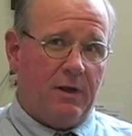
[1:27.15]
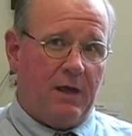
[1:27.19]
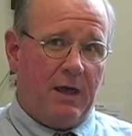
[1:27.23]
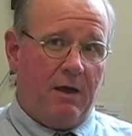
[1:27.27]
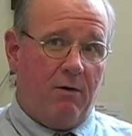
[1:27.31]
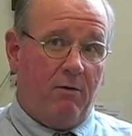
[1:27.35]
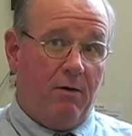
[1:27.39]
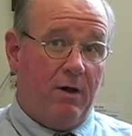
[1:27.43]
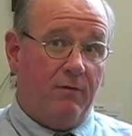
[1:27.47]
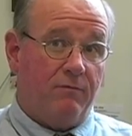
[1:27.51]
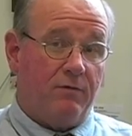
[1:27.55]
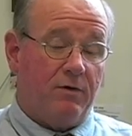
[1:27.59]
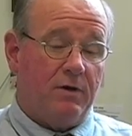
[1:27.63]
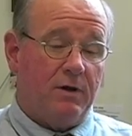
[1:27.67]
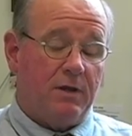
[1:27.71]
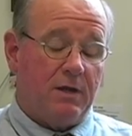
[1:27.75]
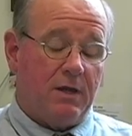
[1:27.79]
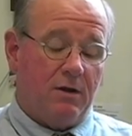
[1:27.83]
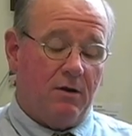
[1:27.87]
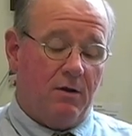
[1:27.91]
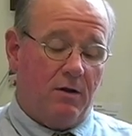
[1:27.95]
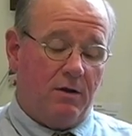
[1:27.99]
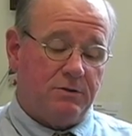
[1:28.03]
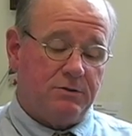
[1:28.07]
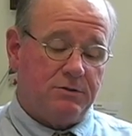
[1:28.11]
However, it
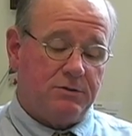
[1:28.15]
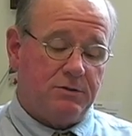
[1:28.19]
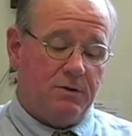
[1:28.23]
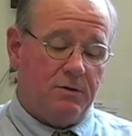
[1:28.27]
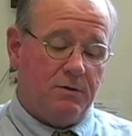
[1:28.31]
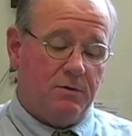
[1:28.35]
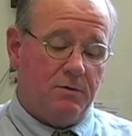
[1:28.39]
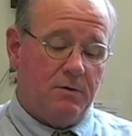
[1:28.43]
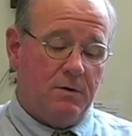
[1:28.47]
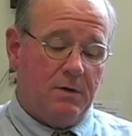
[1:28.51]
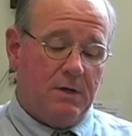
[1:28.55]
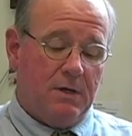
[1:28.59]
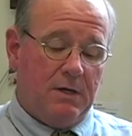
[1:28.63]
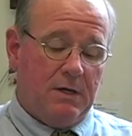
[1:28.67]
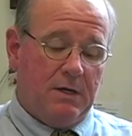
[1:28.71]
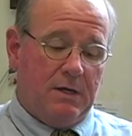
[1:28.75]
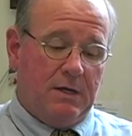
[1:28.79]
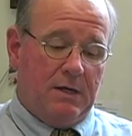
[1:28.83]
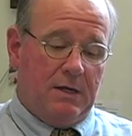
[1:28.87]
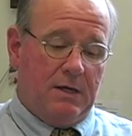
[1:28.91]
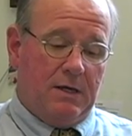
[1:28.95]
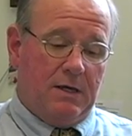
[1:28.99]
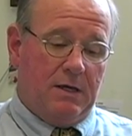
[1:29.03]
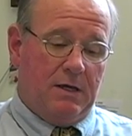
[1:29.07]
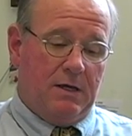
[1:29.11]
can also
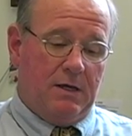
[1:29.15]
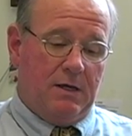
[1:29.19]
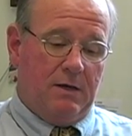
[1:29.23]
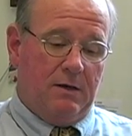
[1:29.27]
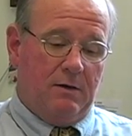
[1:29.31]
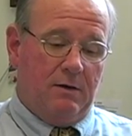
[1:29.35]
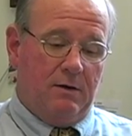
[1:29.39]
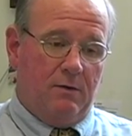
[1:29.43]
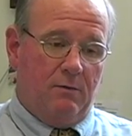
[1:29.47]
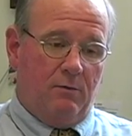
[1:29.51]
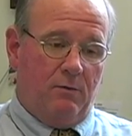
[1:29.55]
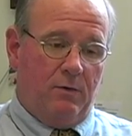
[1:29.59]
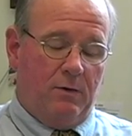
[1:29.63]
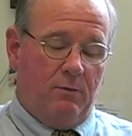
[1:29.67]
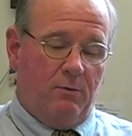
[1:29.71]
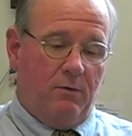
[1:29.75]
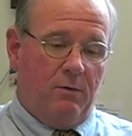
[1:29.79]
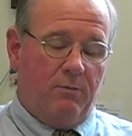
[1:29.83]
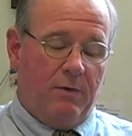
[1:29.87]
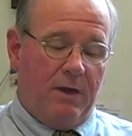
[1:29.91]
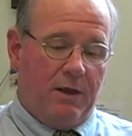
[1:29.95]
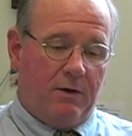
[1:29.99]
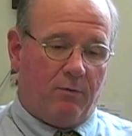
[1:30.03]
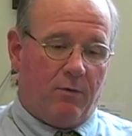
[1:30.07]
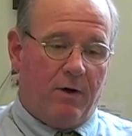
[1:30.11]
we
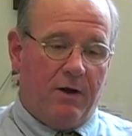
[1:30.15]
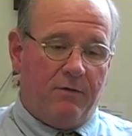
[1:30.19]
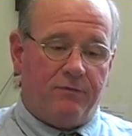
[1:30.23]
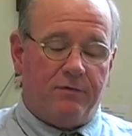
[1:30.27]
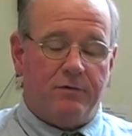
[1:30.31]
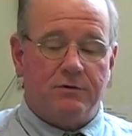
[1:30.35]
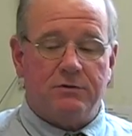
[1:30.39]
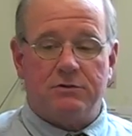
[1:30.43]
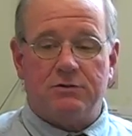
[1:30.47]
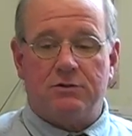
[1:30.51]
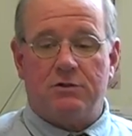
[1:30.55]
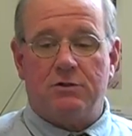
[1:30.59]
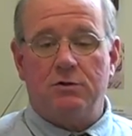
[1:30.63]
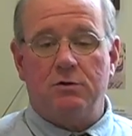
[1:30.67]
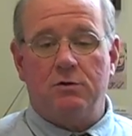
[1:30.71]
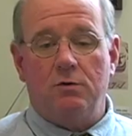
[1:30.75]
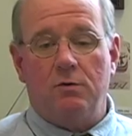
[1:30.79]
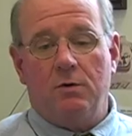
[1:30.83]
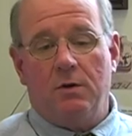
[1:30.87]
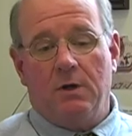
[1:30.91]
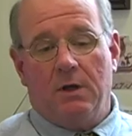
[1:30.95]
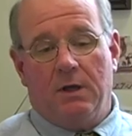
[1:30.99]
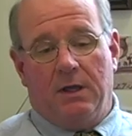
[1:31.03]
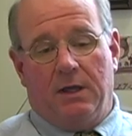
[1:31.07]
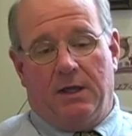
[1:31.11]
make reference
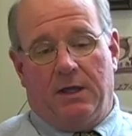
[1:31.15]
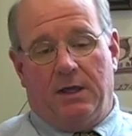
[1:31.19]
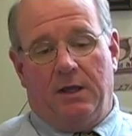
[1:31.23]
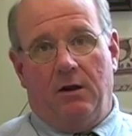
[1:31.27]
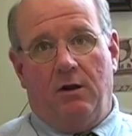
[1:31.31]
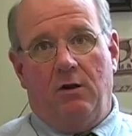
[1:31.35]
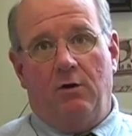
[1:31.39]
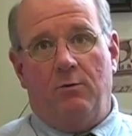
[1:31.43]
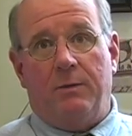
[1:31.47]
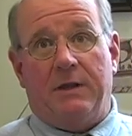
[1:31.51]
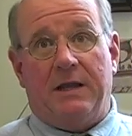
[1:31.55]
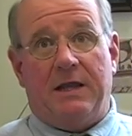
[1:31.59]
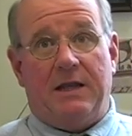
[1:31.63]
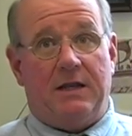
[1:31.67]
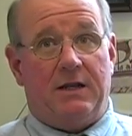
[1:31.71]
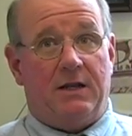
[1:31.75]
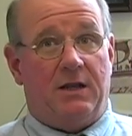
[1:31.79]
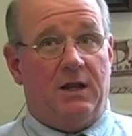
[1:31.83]
to illuminated